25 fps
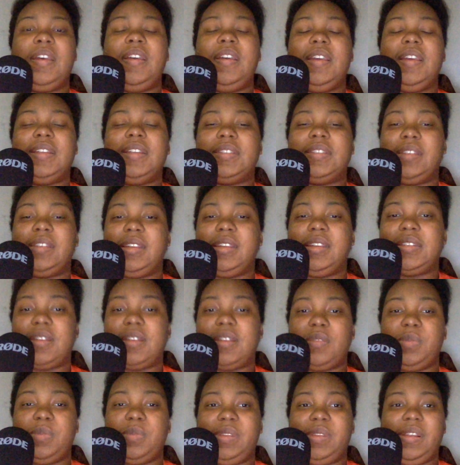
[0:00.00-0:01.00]
It's linked
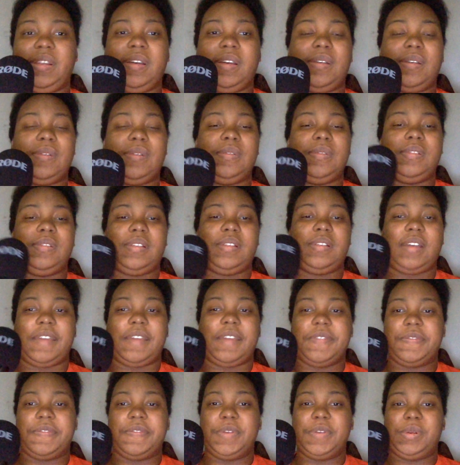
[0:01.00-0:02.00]
down below. I
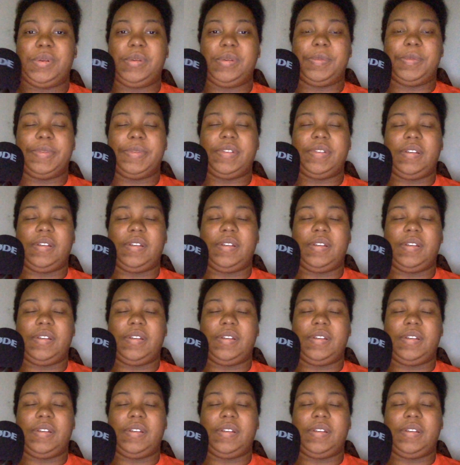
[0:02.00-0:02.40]
have a photo